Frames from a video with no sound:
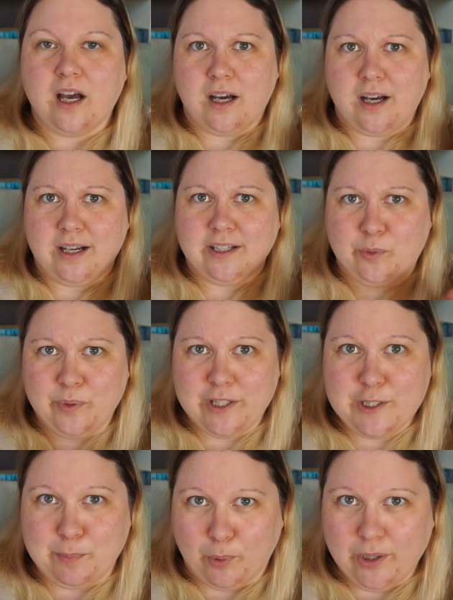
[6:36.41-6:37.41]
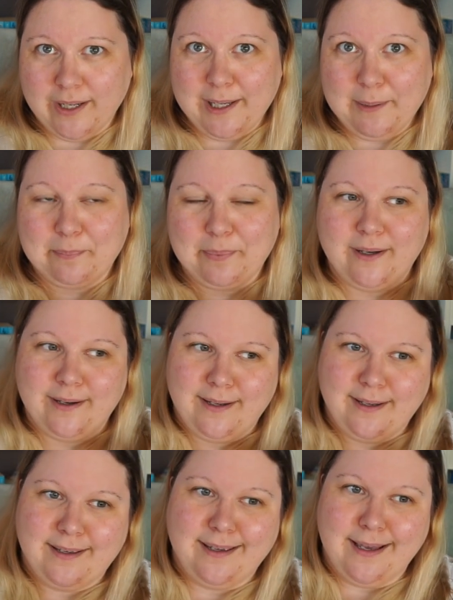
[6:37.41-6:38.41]
Uh, I don't want to spoil it, but
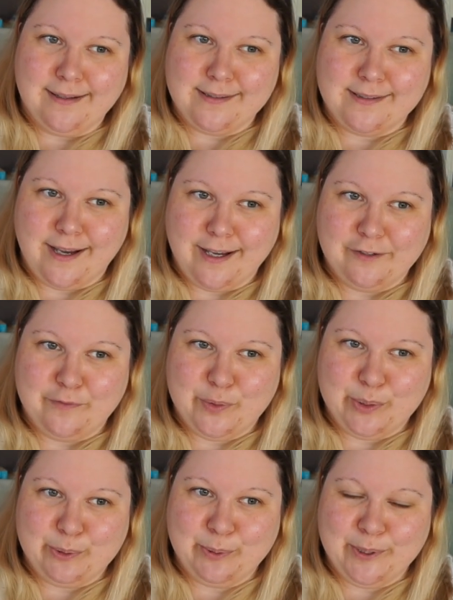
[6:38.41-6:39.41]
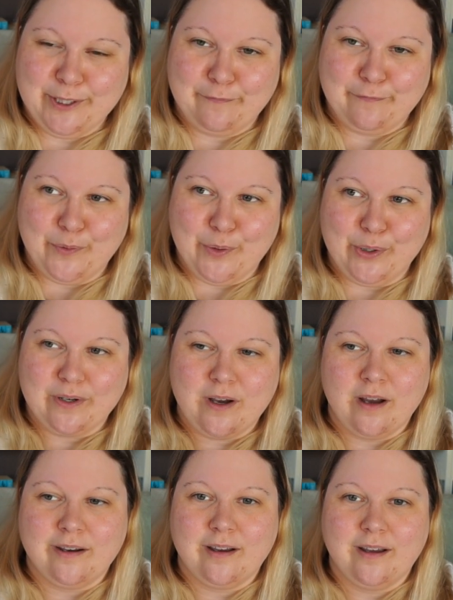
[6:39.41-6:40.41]
it gets kind of awkward for
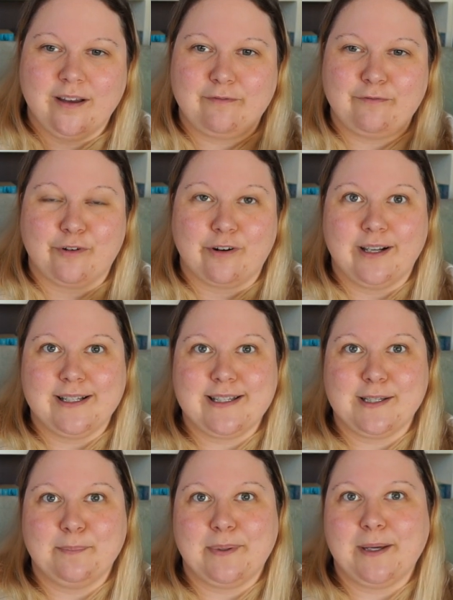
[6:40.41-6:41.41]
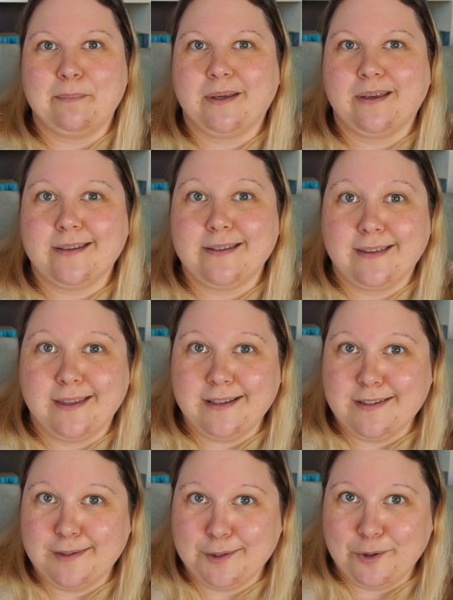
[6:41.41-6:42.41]
Connor for a little bit because
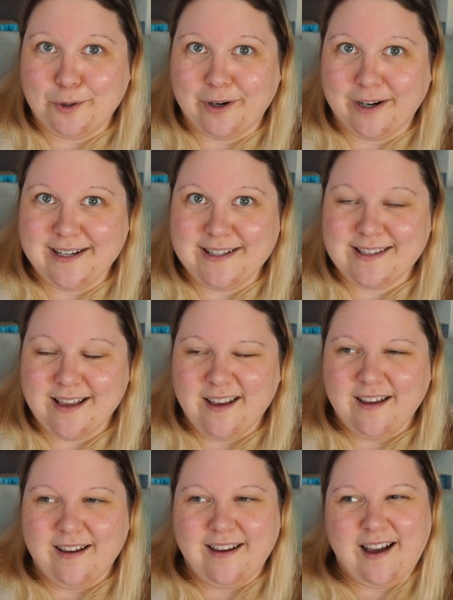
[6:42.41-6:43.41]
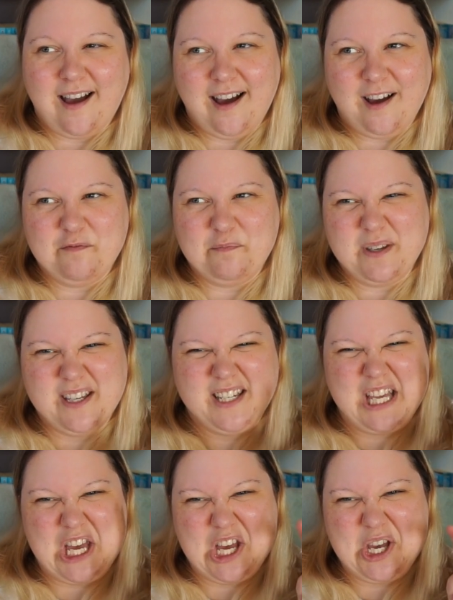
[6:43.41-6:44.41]
these stories have been
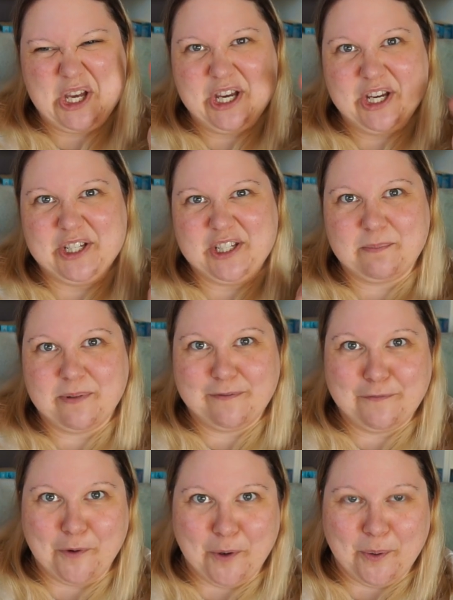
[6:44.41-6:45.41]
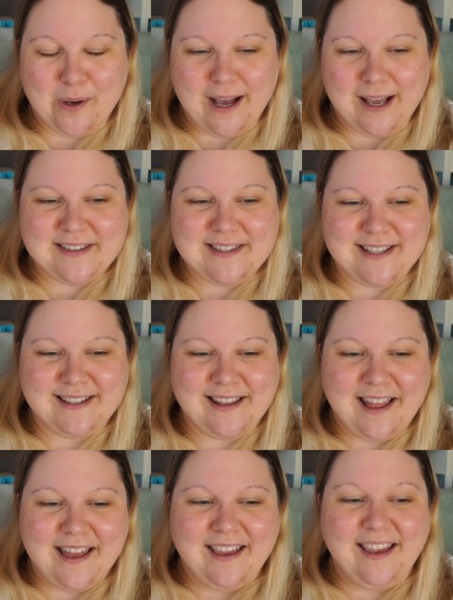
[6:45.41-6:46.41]
heard before, as in
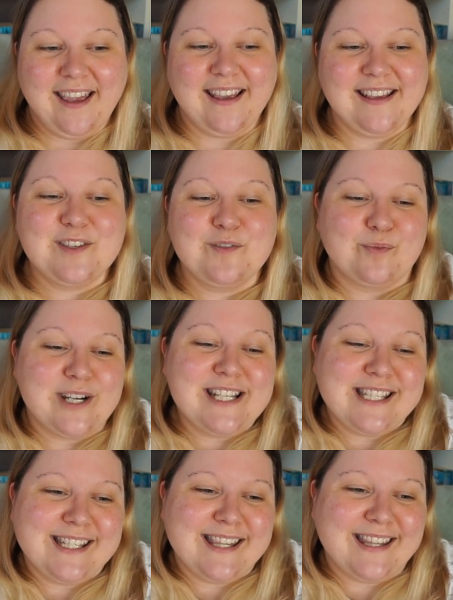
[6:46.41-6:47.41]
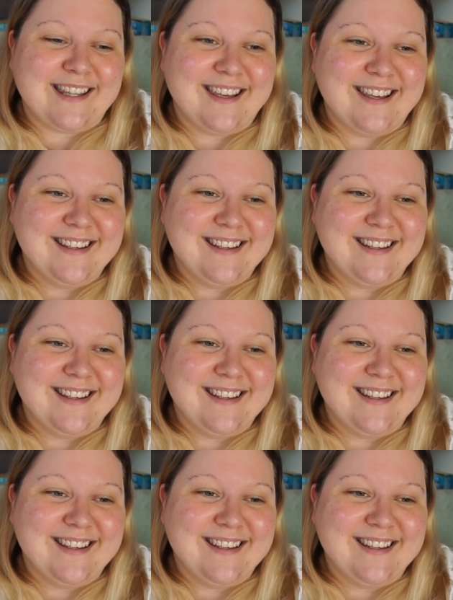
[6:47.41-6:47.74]
he's written,